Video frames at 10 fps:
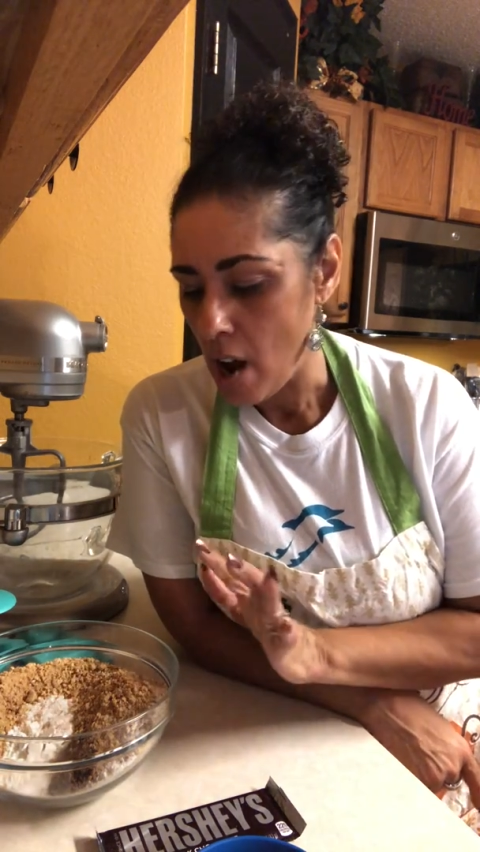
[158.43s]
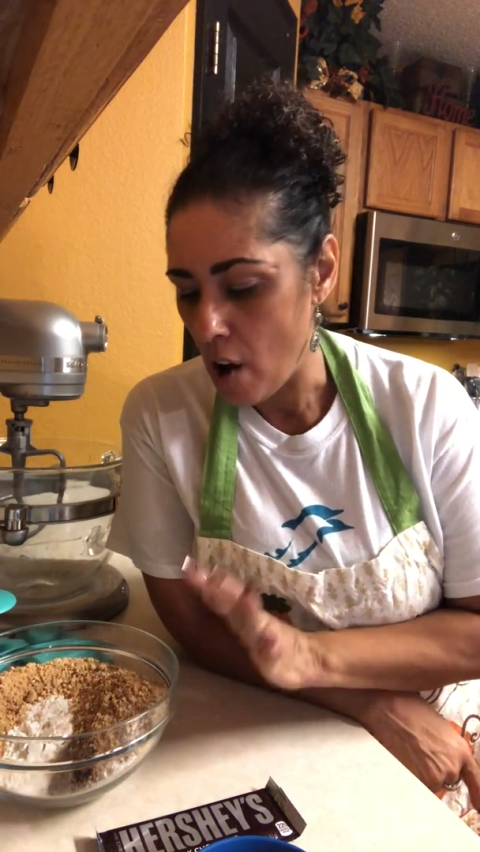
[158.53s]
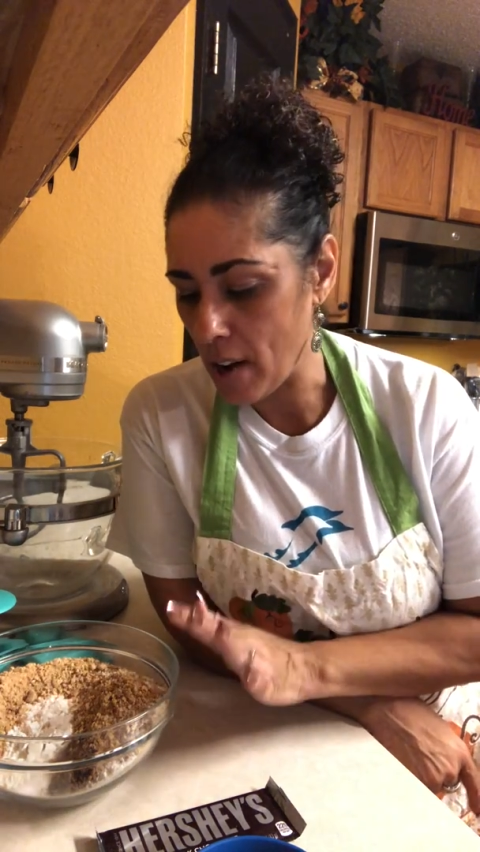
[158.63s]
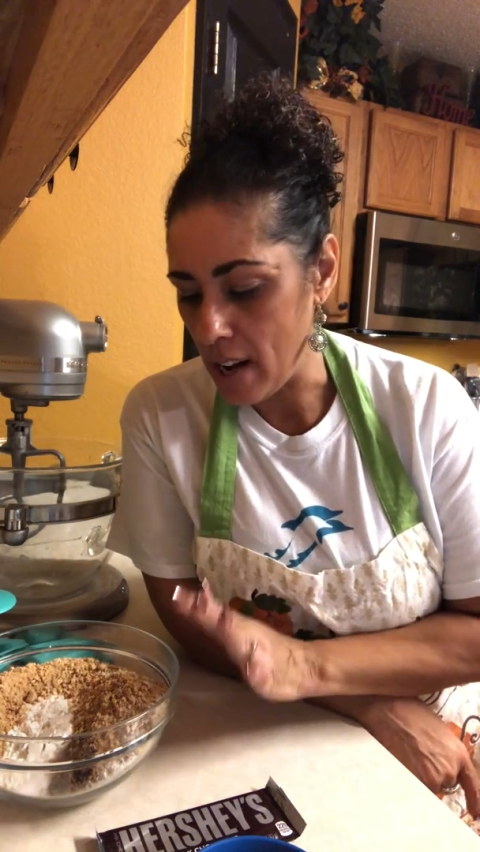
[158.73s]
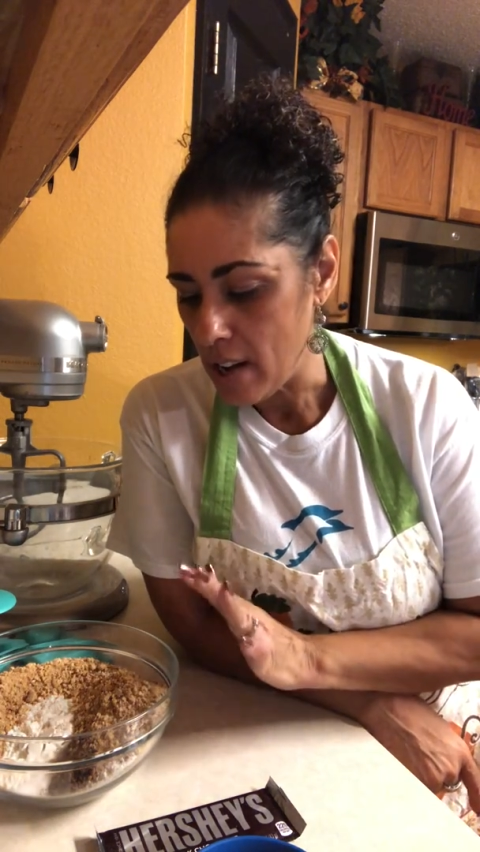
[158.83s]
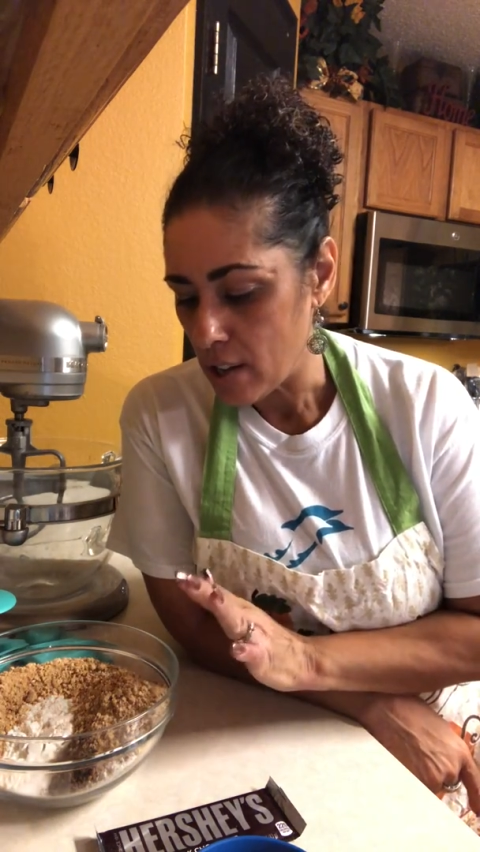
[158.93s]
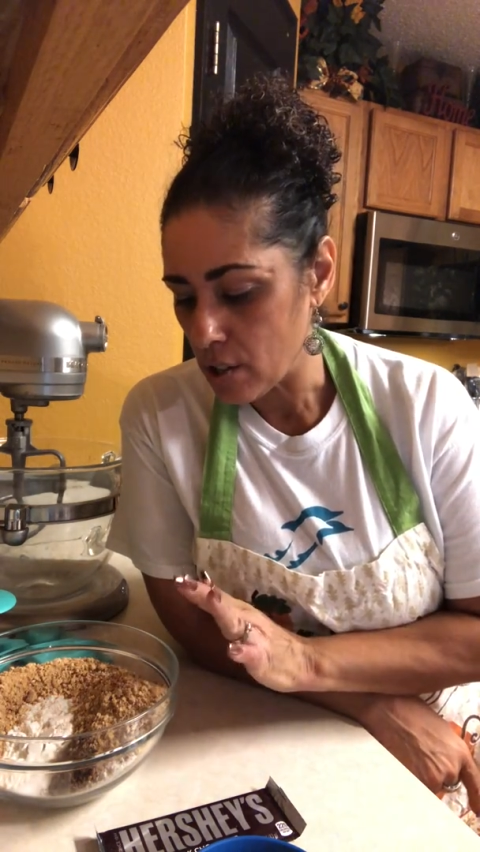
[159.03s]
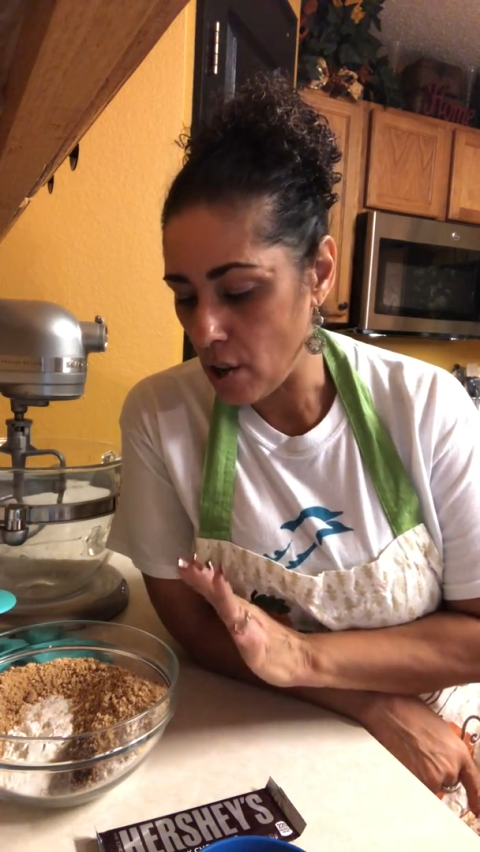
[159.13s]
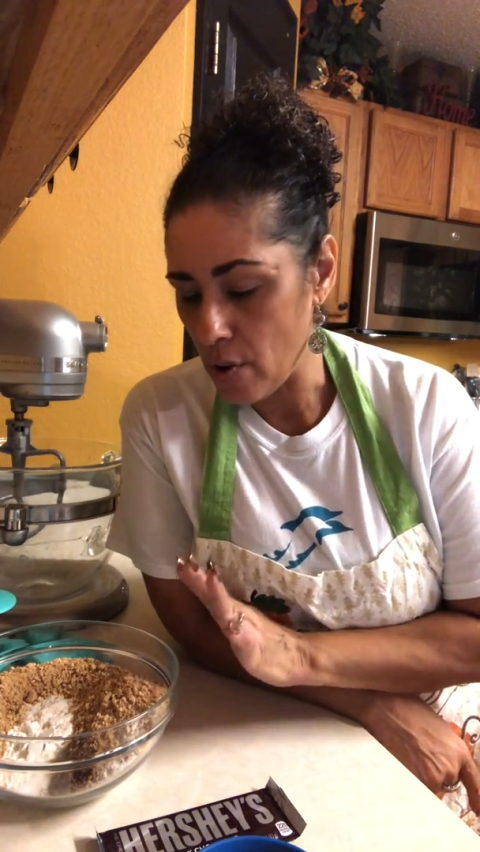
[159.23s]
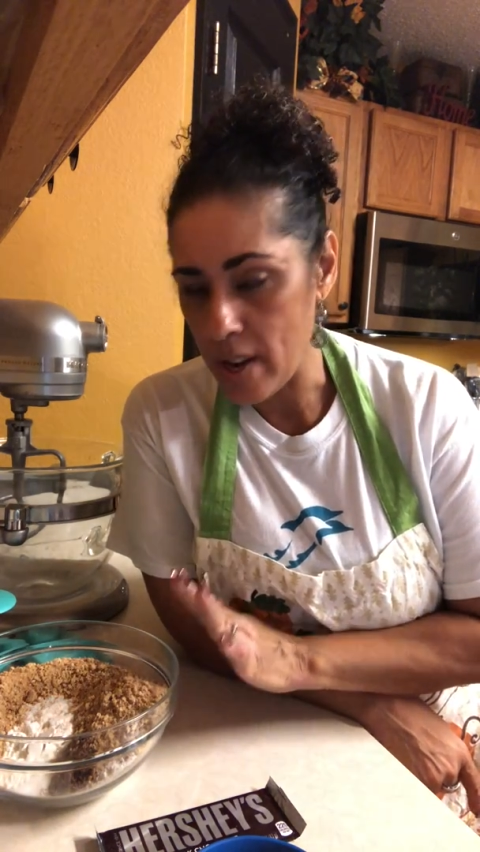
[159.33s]
Okay,
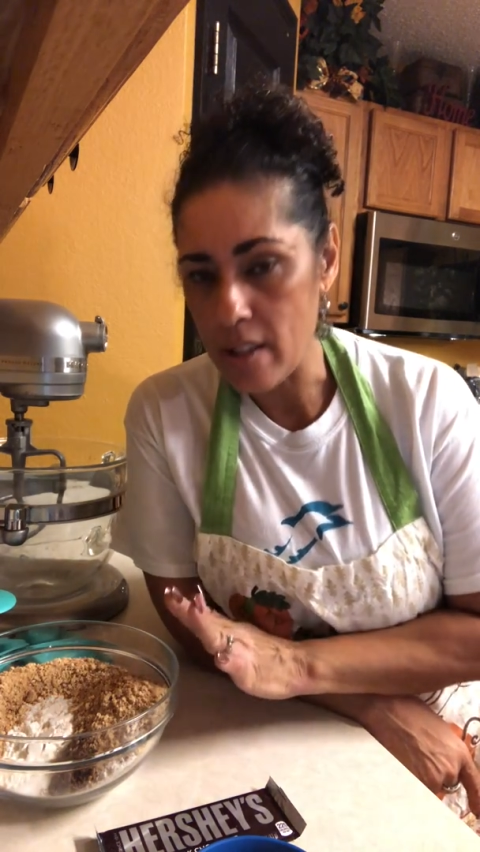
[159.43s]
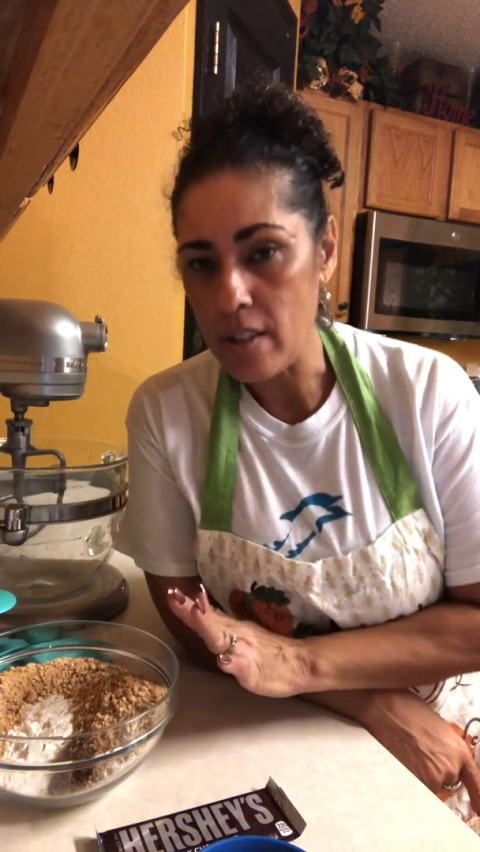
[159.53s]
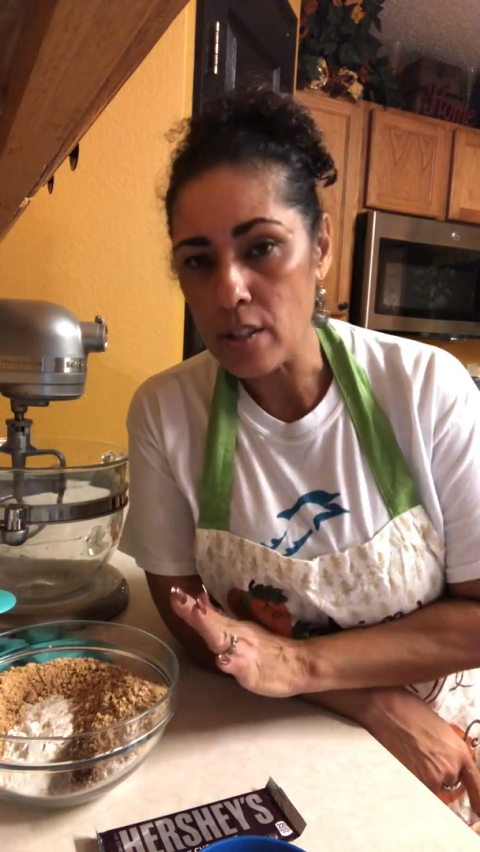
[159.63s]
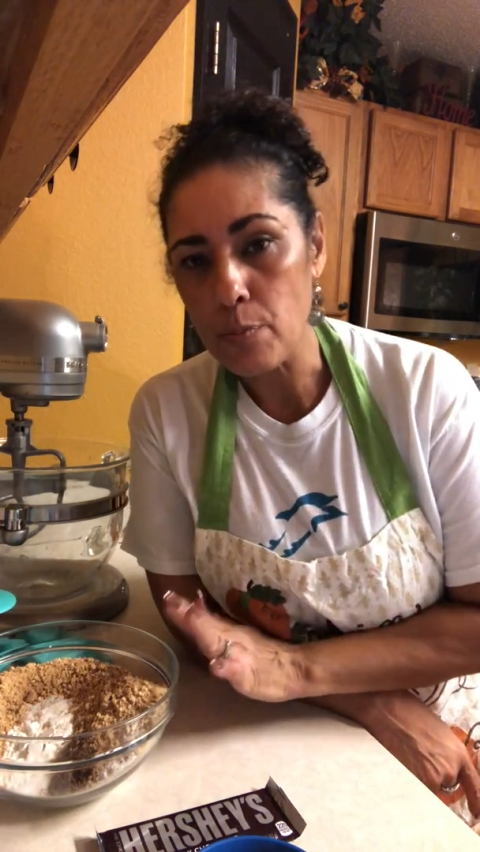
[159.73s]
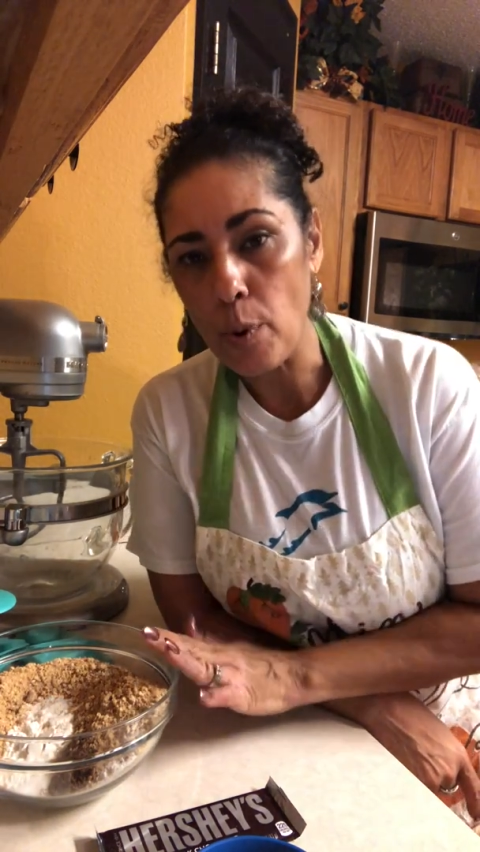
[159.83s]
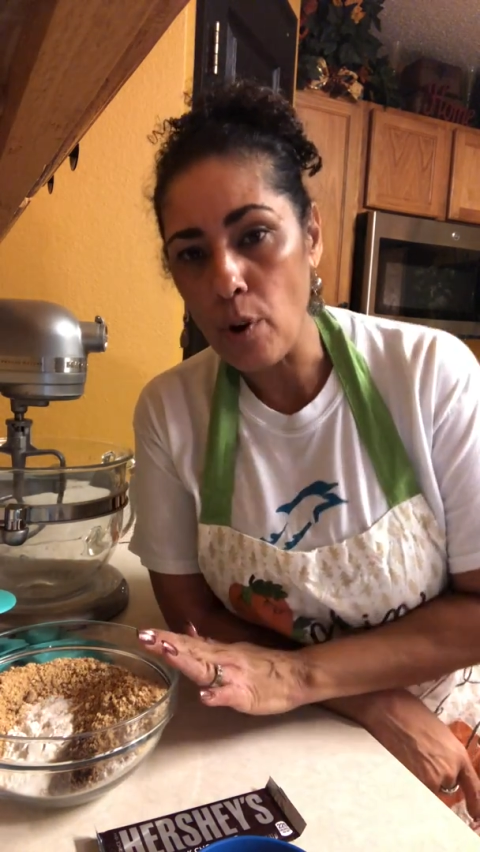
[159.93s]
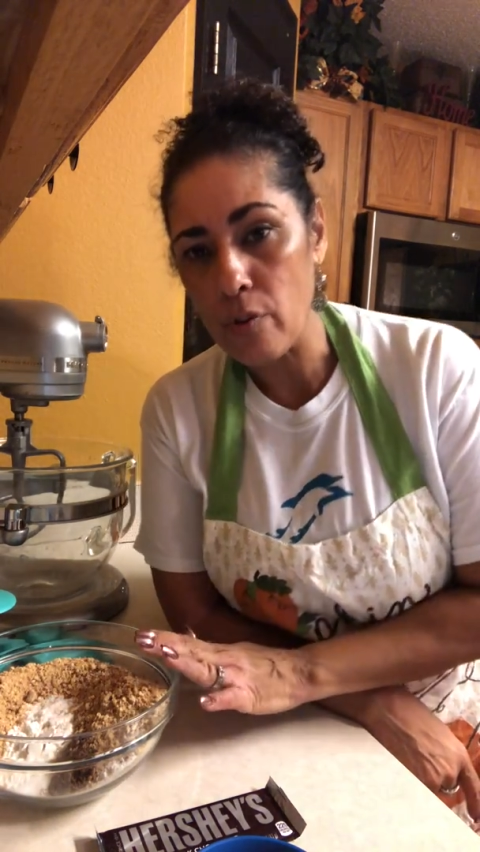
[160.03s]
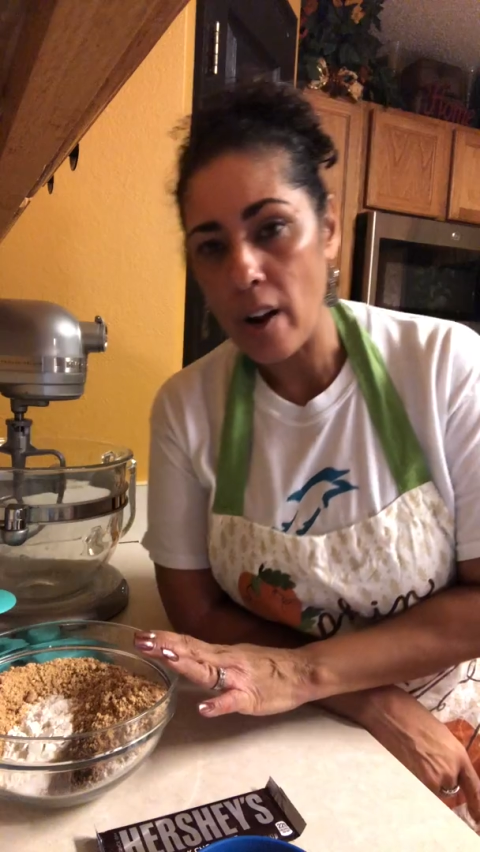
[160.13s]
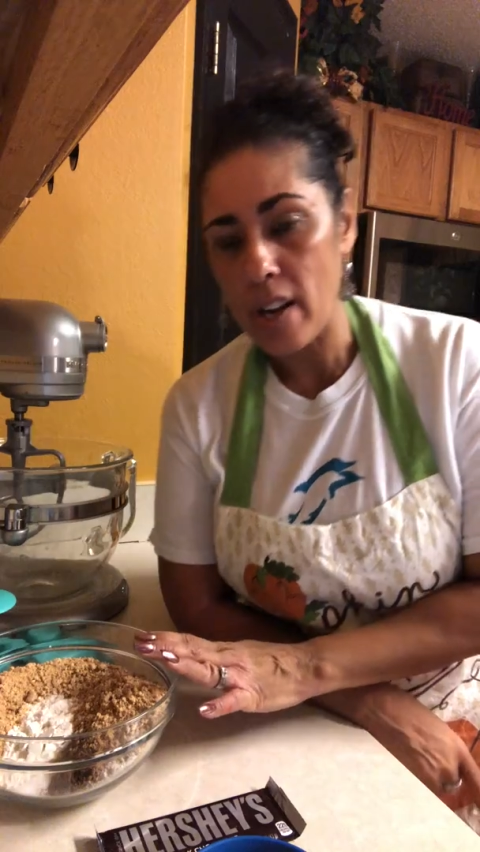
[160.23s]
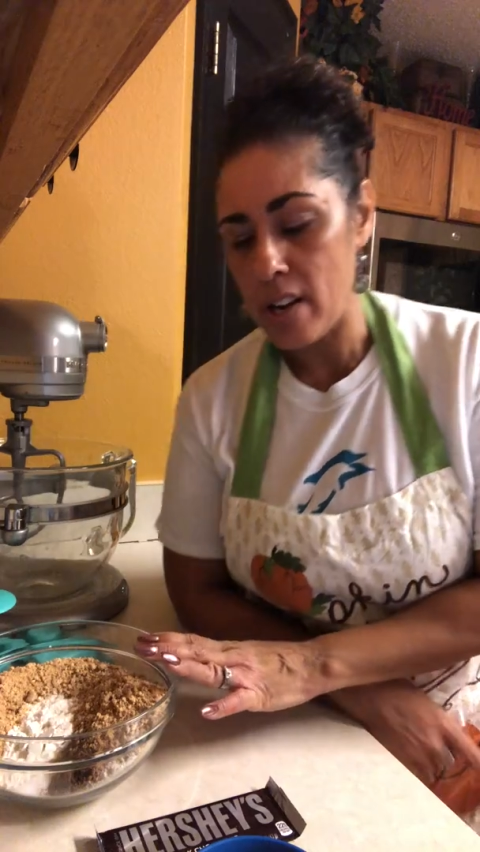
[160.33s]
so in this bowl
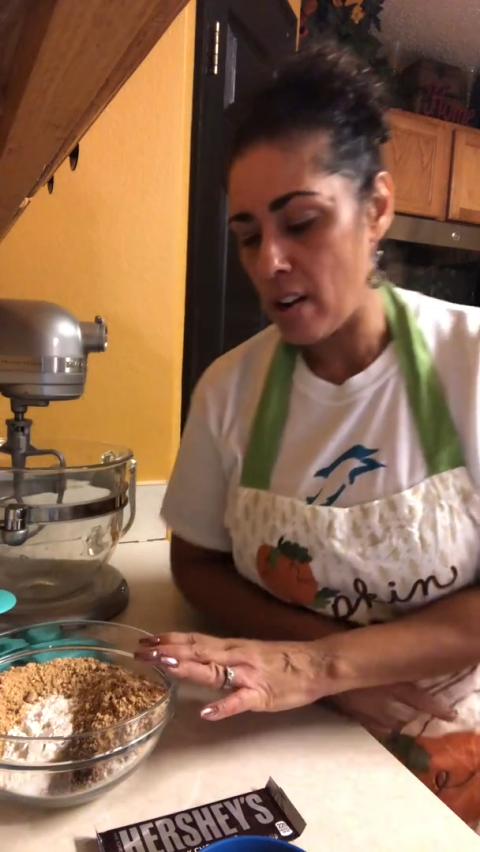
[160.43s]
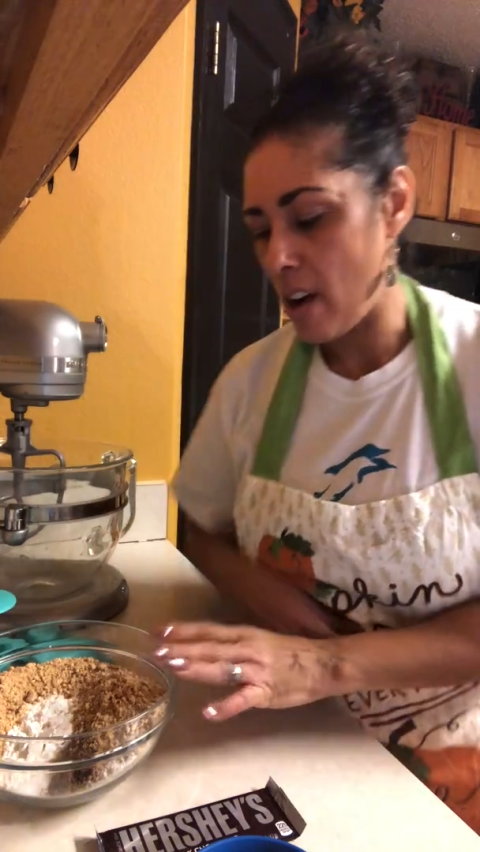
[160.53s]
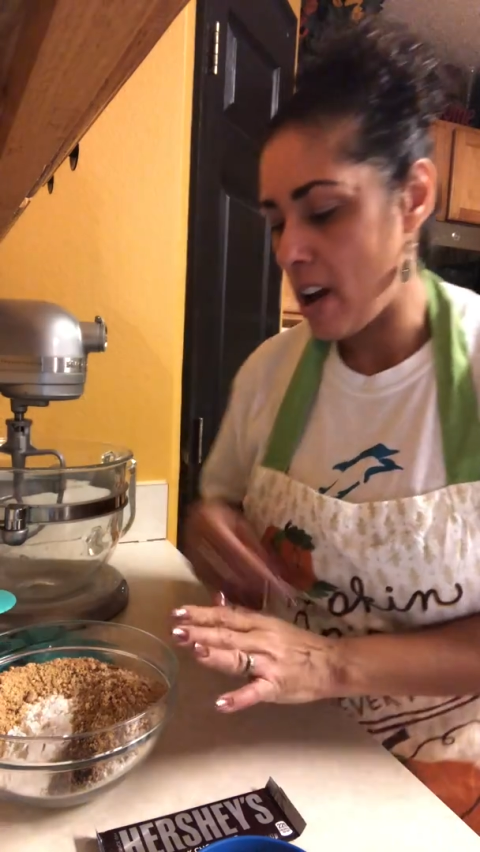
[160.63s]
right here,